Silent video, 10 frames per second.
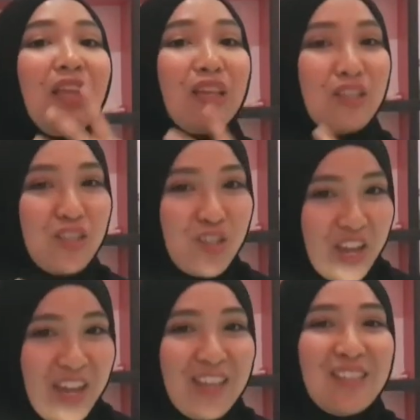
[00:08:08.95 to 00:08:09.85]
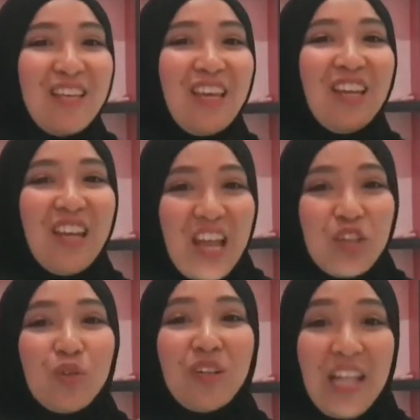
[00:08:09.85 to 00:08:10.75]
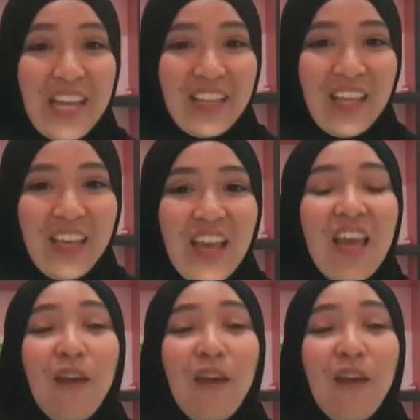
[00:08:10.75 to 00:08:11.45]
the shades in natural lighting.